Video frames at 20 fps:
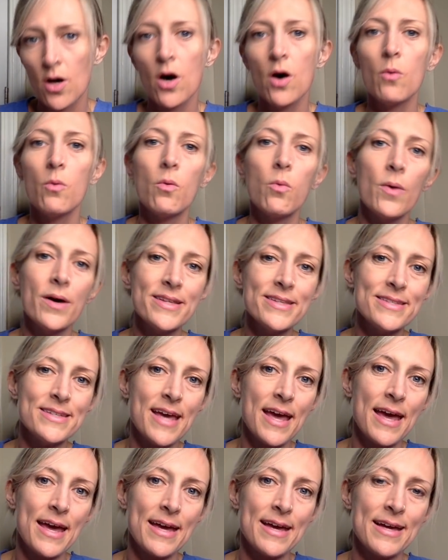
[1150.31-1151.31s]
Well, one
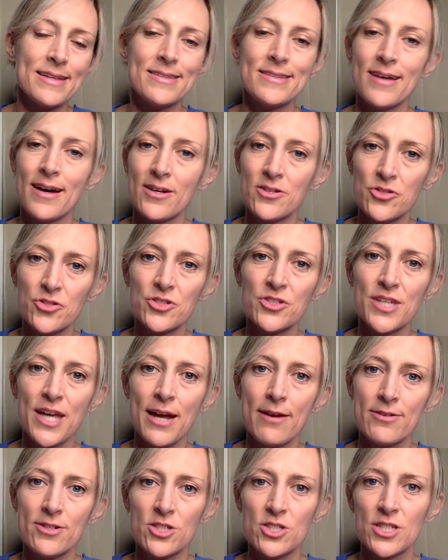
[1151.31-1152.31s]
day, Dr.
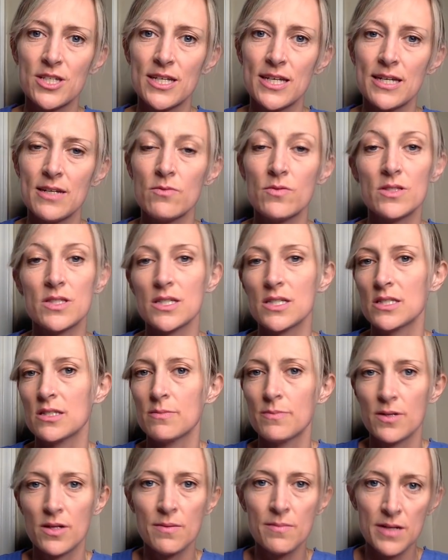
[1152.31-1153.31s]
Cyrus Teed was
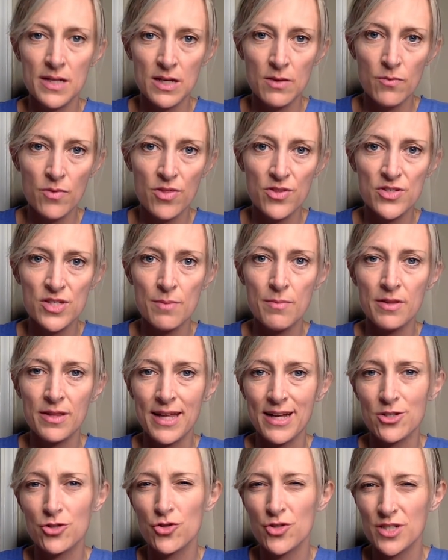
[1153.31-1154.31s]
experimenting with some
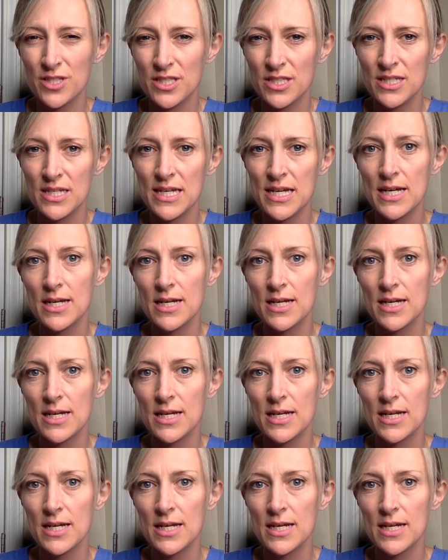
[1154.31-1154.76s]
electricity,